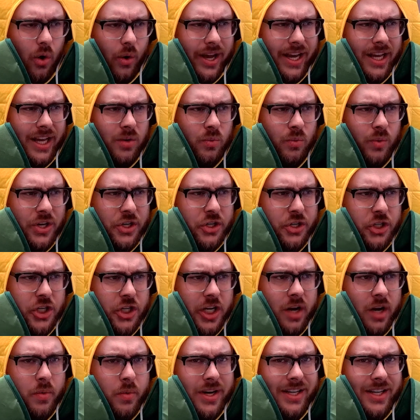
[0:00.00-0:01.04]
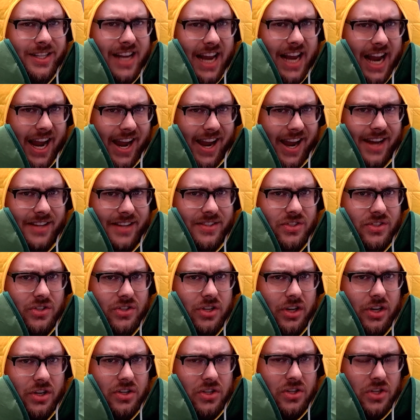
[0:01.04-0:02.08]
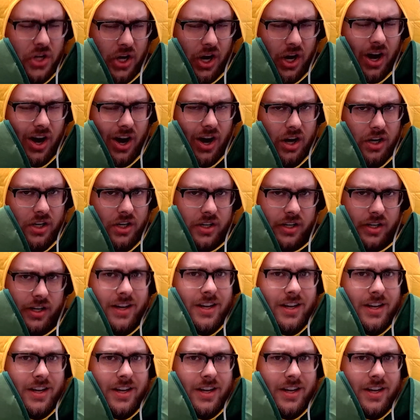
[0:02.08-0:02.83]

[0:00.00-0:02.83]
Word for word: in which she was asked to talk.